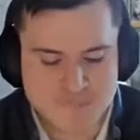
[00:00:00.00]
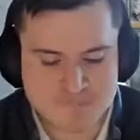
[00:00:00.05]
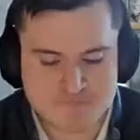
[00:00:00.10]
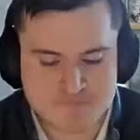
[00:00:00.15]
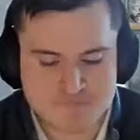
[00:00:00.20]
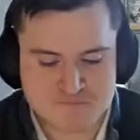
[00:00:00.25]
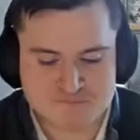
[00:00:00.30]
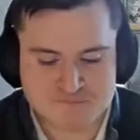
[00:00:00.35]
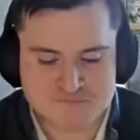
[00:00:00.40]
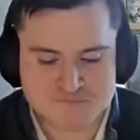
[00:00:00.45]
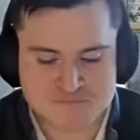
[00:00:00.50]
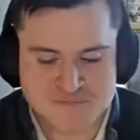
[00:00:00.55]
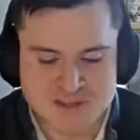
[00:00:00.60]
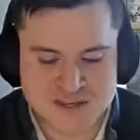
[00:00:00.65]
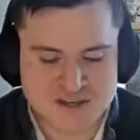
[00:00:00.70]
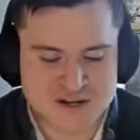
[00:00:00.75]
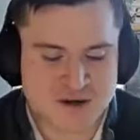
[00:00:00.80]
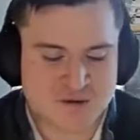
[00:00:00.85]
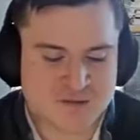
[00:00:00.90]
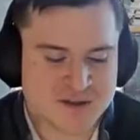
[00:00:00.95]

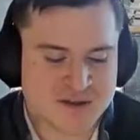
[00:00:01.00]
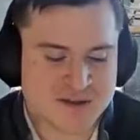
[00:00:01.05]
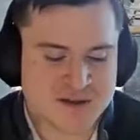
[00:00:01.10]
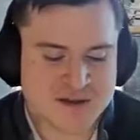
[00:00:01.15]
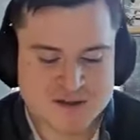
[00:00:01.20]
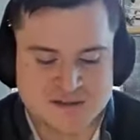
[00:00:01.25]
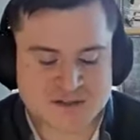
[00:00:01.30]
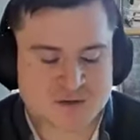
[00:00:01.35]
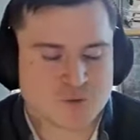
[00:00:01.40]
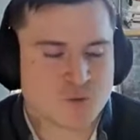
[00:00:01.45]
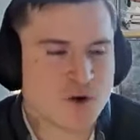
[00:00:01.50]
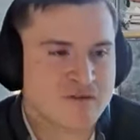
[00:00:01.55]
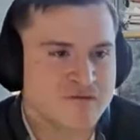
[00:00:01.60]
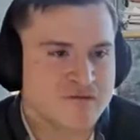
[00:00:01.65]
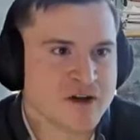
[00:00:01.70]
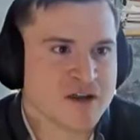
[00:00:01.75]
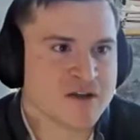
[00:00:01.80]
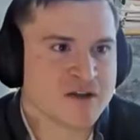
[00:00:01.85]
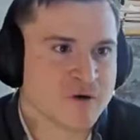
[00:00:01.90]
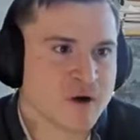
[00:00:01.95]
that it's quite
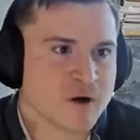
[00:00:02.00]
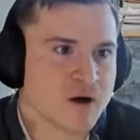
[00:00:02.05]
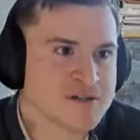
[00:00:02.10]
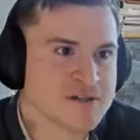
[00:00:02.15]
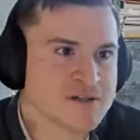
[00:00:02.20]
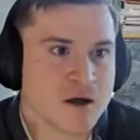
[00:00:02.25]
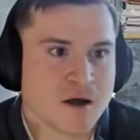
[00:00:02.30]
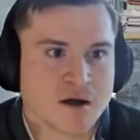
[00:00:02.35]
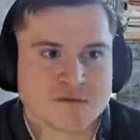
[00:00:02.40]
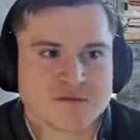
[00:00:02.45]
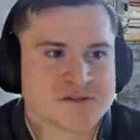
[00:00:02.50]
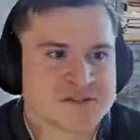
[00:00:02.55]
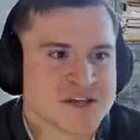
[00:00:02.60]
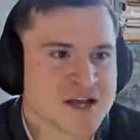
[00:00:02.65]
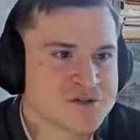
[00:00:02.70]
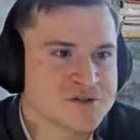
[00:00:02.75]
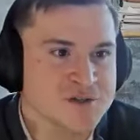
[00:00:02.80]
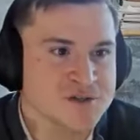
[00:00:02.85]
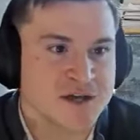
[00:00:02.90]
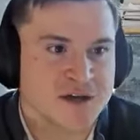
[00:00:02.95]
fitting for our talk. There's
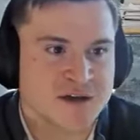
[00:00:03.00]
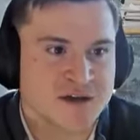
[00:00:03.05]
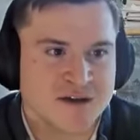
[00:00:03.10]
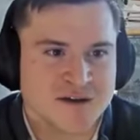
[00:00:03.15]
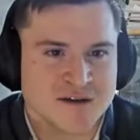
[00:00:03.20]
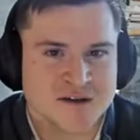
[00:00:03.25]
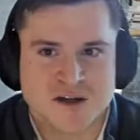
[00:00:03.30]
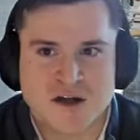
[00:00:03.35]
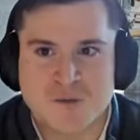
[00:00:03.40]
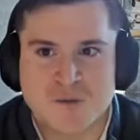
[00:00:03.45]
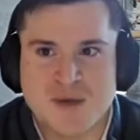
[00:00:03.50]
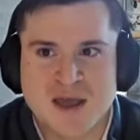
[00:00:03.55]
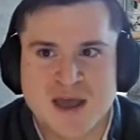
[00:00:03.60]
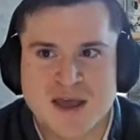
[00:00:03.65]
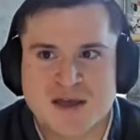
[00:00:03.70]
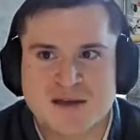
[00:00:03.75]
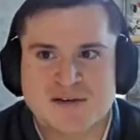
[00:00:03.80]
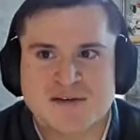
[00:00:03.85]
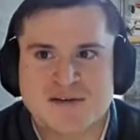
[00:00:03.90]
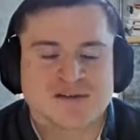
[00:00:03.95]
actually a
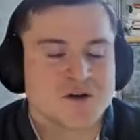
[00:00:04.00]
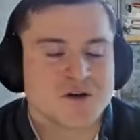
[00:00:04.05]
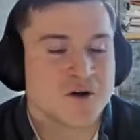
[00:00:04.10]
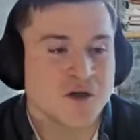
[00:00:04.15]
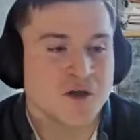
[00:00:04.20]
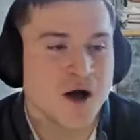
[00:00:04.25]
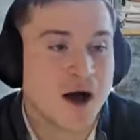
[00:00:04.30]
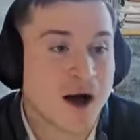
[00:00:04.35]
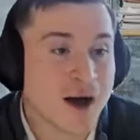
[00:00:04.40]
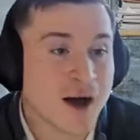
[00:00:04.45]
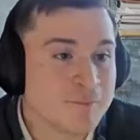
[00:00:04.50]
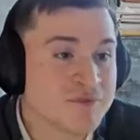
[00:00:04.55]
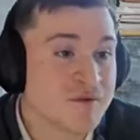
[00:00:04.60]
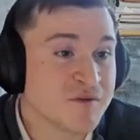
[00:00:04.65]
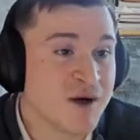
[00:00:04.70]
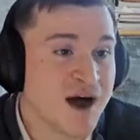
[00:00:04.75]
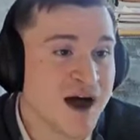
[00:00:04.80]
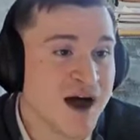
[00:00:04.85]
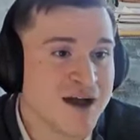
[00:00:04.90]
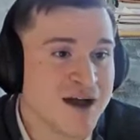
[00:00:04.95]
command called
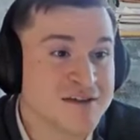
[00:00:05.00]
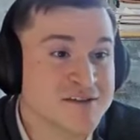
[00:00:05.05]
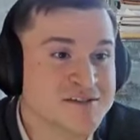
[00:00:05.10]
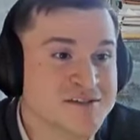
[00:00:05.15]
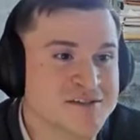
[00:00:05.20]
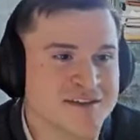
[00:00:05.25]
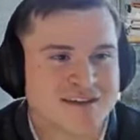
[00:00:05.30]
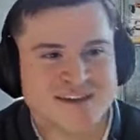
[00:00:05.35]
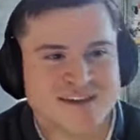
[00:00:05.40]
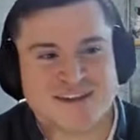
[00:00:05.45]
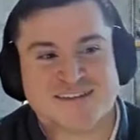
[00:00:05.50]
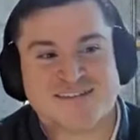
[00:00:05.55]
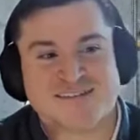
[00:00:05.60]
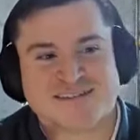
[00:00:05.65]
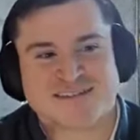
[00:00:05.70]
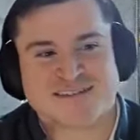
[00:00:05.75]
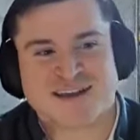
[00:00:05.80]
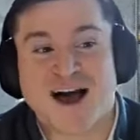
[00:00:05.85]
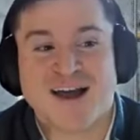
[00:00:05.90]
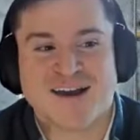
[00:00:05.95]
optimize
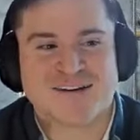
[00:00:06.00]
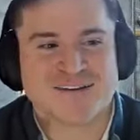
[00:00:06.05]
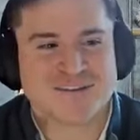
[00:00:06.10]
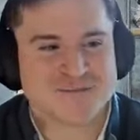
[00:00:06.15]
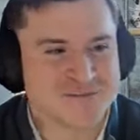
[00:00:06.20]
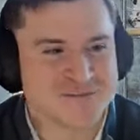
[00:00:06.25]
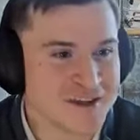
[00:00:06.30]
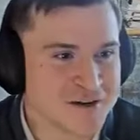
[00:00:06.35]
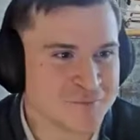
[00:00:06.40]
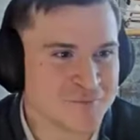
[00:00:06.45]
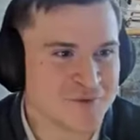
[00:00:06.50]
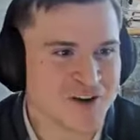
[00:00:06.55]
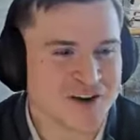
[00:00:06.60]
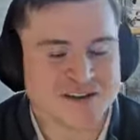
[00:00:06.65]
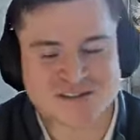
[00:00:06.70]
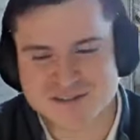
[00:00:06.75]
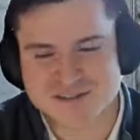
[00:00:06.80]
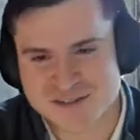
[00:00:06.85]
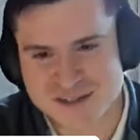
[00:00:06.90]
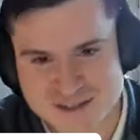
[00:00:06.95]
inside of
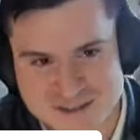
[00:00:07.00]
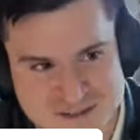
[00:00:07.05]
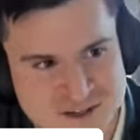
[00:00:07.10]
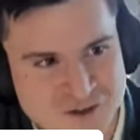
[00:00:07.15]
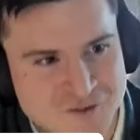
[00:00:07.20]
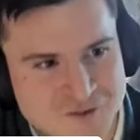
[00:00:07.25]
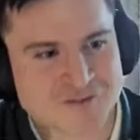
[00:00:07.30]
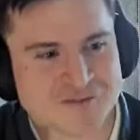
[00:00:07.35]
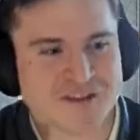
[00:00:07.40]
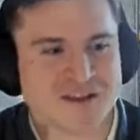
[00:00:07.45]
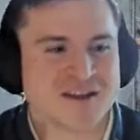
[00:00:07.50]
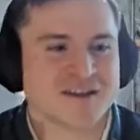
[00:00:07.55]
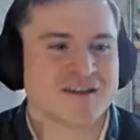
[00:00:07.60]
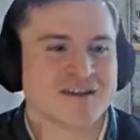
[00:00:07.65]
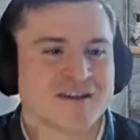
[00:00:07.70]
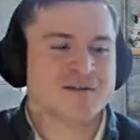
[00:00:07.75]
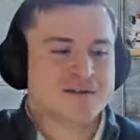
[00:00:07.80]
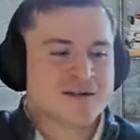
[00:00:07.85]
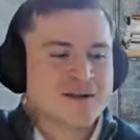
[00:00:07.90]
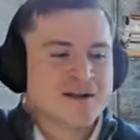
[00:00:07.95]
Databricks in Delta
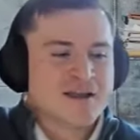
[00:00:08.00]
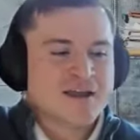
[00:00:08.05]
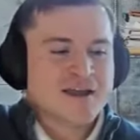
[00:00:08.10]
Lake.